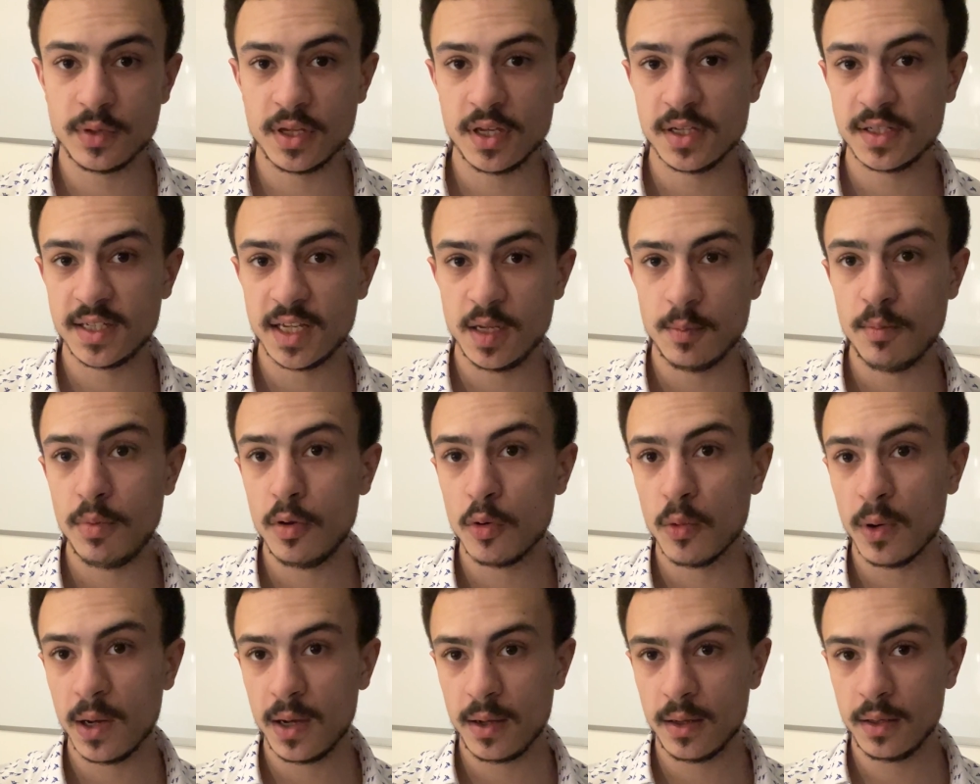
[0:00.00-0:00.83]
you see
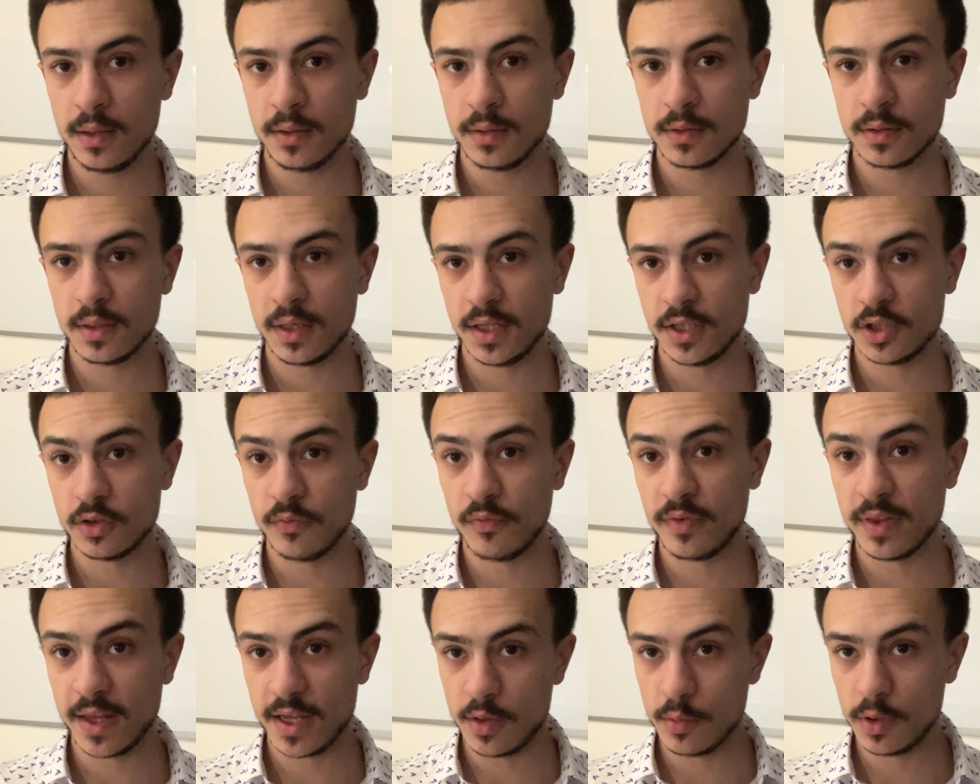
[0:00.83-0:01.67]
beware, it's something
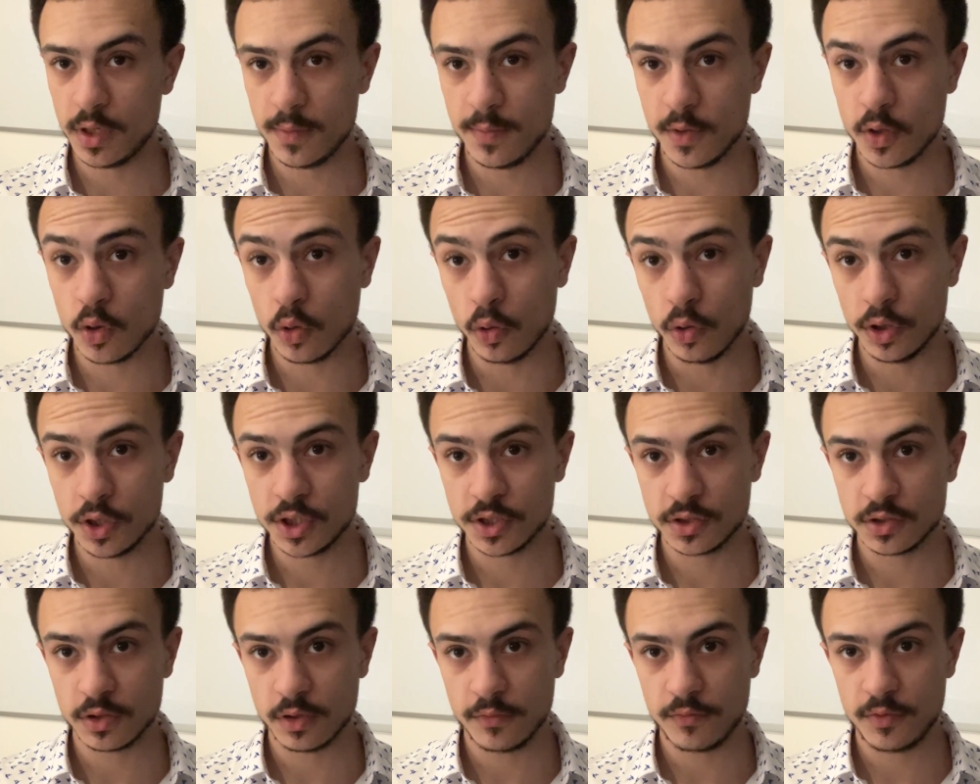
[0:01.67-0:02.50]
that you want to be
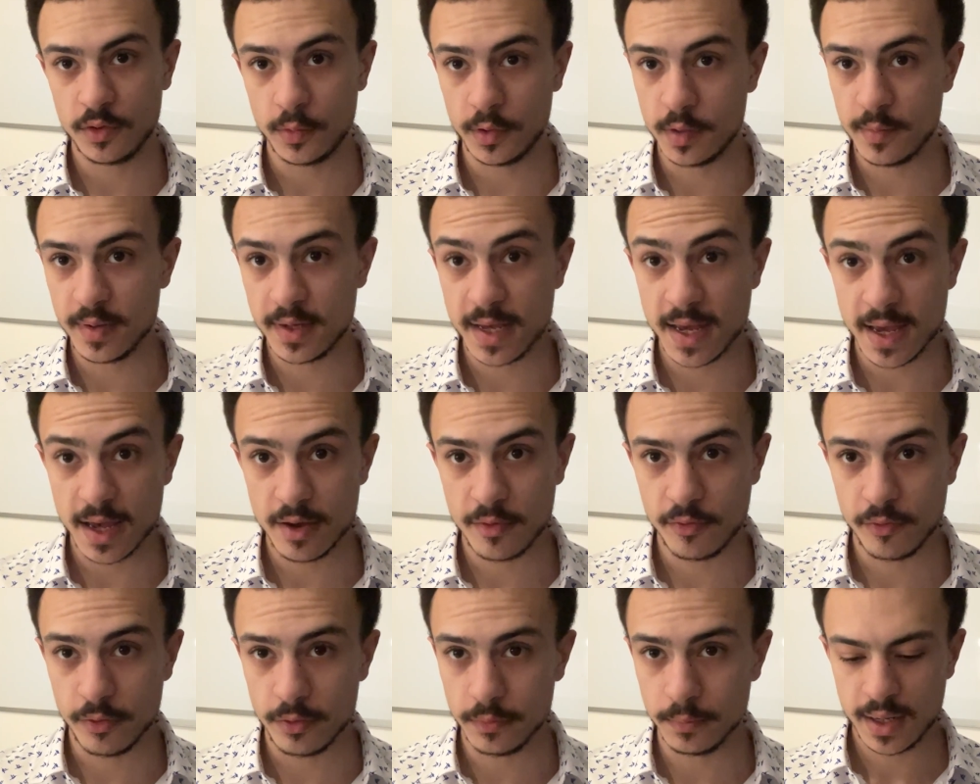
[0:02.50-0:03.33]
cautious of, you want to be
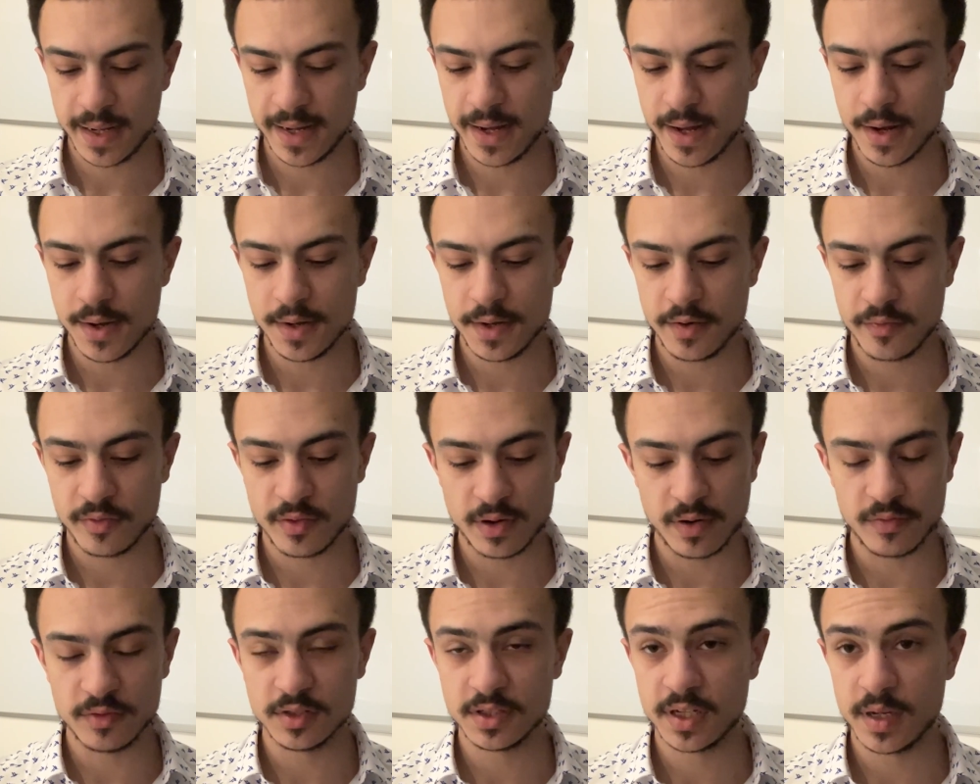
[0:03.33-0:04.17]
careful. And if they're
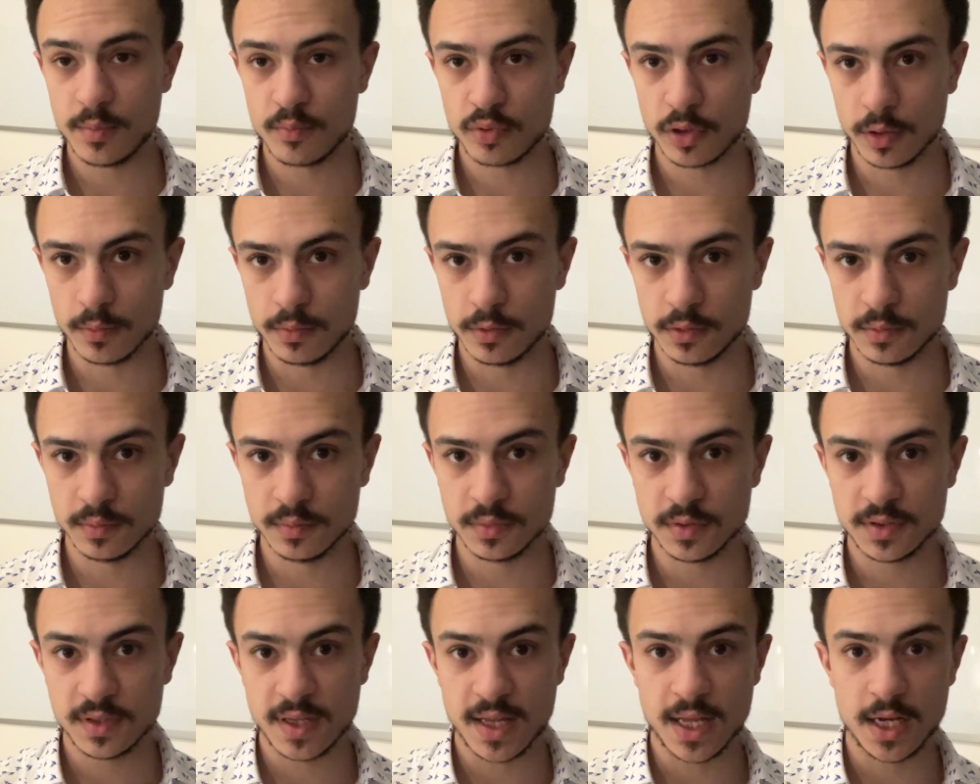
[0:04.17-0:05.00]
having skin
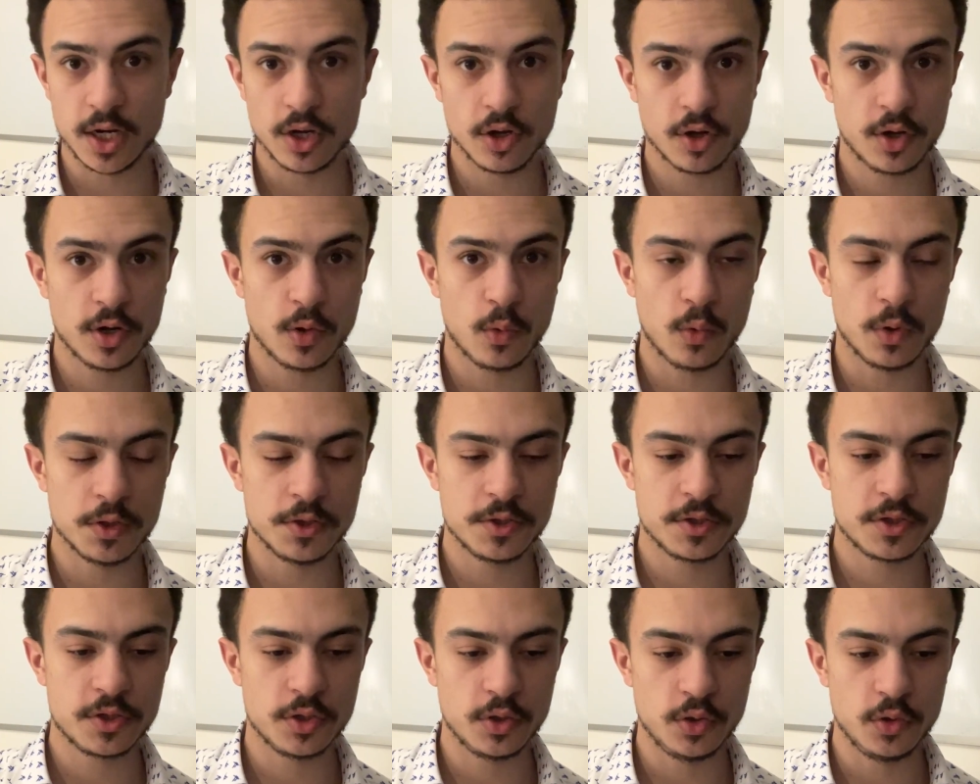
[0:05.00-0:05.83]
problems, they're not going to
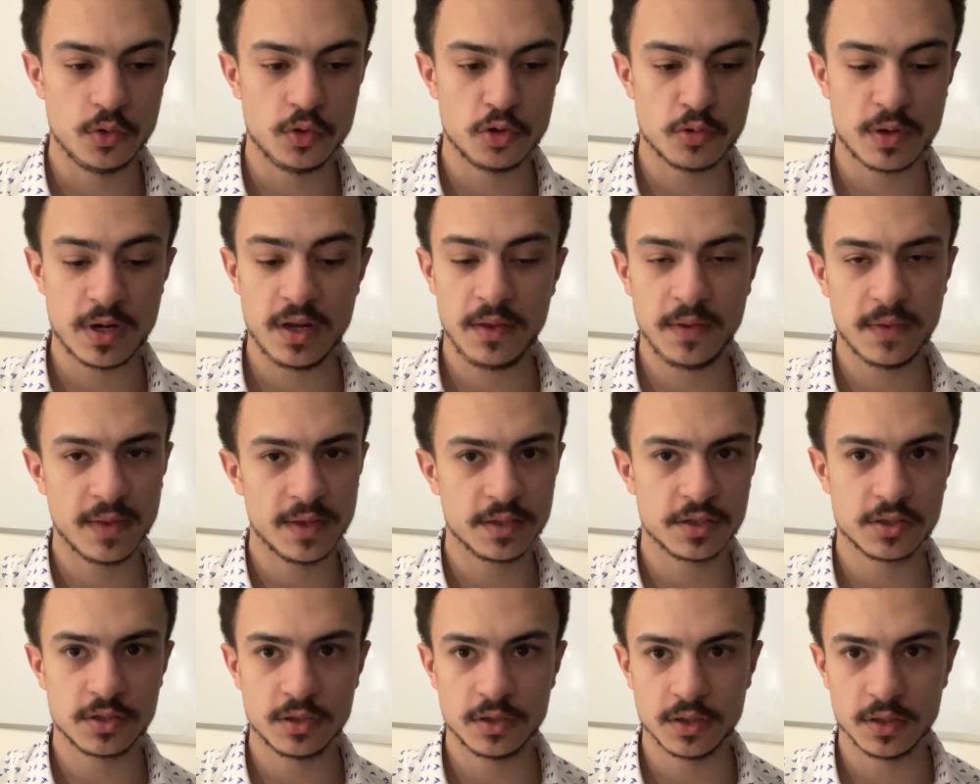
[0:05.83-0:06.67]
want to do anything that's
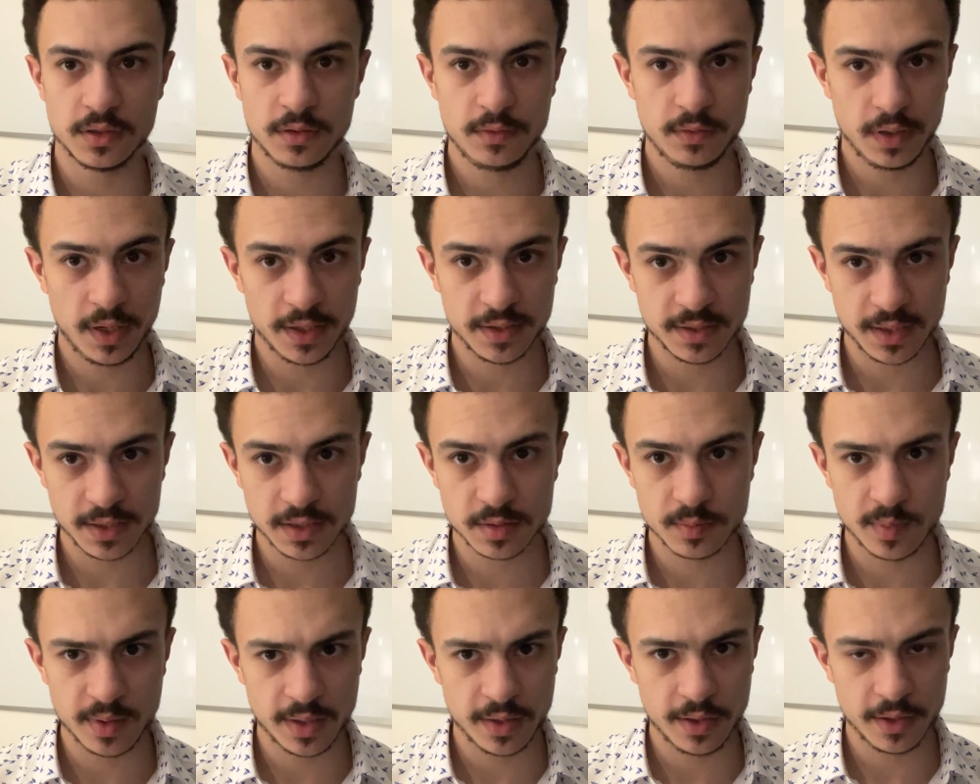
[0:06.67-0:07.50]
going to
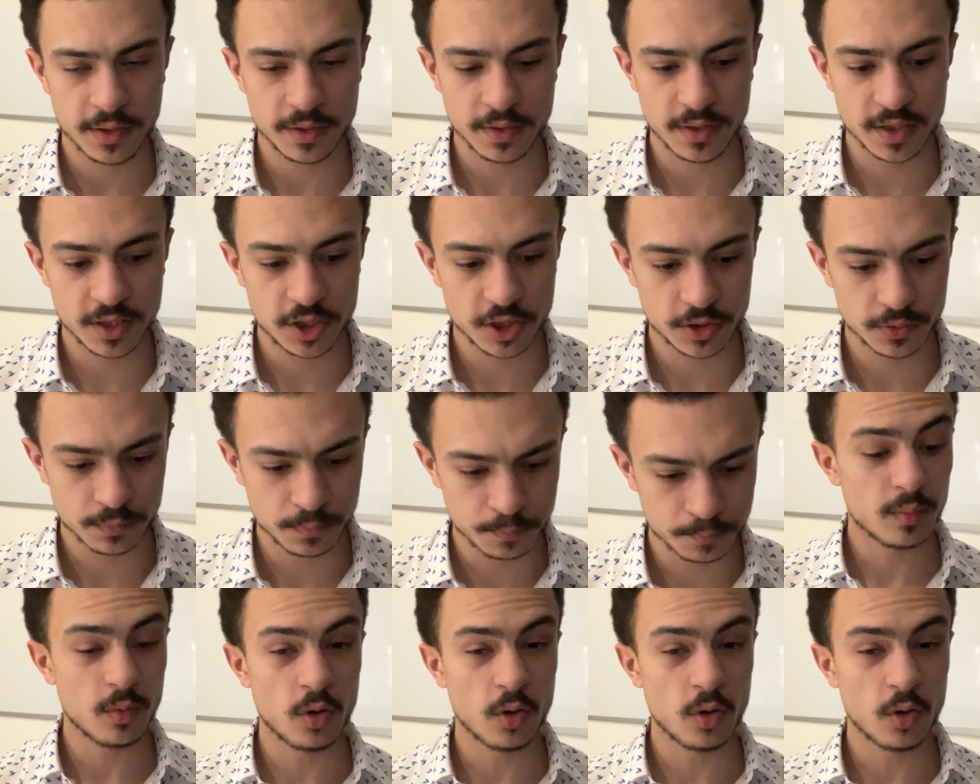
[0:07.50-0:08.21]
exacerbate the condition.